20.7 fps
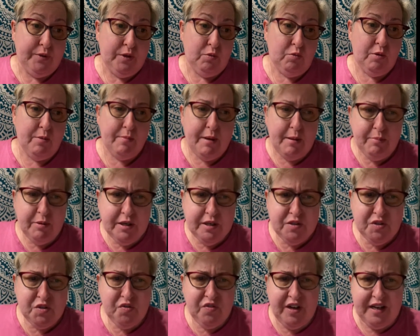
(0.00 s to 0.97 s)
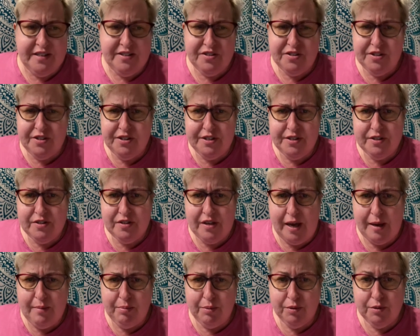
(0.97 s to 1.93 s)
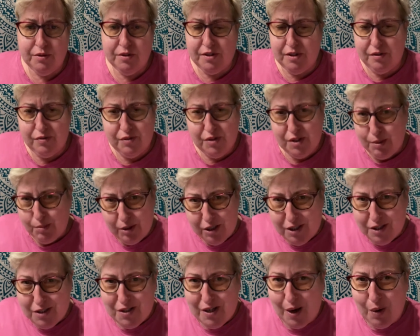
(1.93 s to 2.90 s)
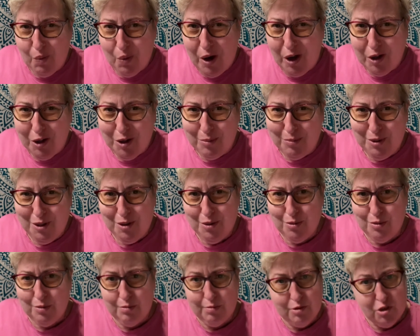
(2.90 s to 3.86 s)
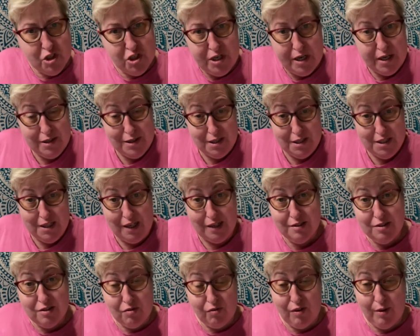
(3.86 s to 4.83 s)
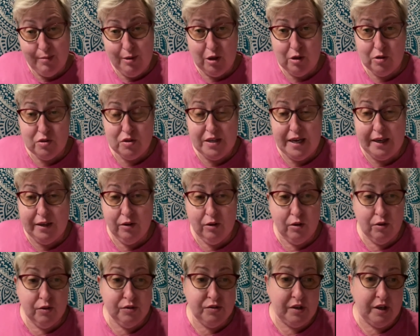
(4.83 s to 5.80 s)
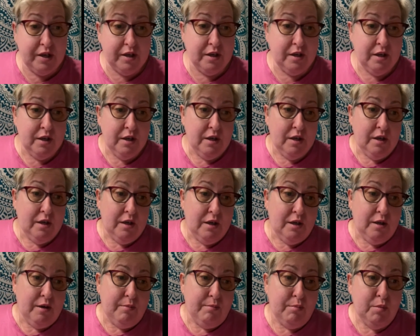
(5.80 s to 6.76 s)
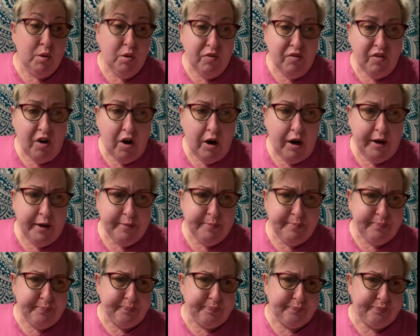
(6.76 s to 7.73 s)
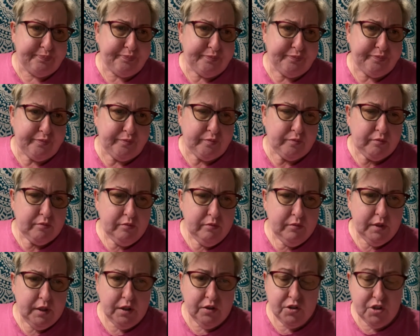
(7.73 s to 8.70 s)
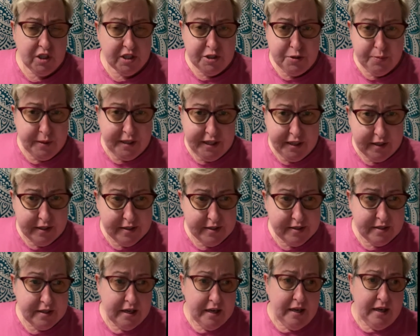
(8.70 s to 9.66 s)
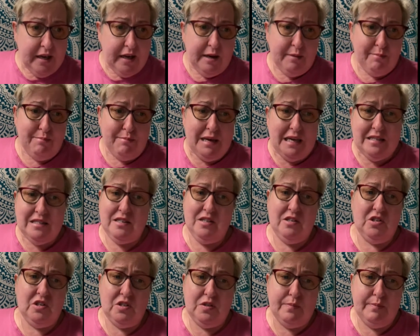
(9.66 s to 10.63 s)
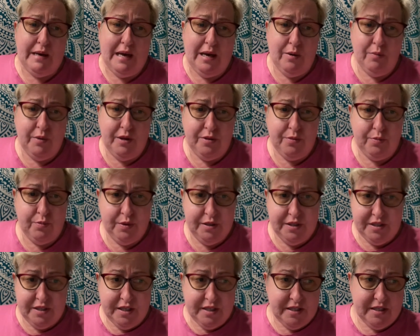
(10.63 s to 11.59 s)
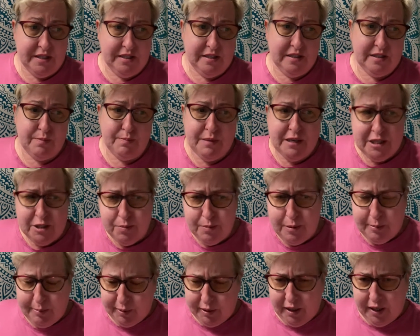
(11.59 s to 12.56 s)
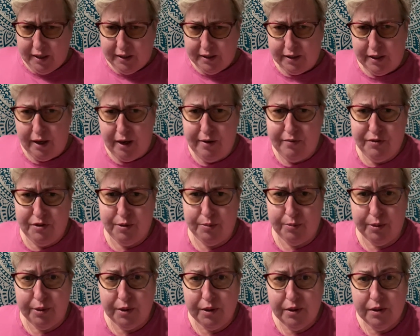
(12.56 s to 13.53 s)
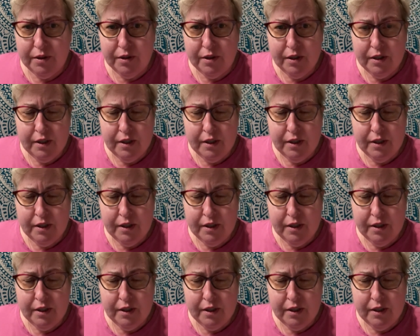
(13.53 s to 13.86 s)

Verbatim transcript: Remember his advice to the disciples, if someone does not welcome you, shake the dust from your sandals and move on. Just because a message is met with resistance makes people uncomfortable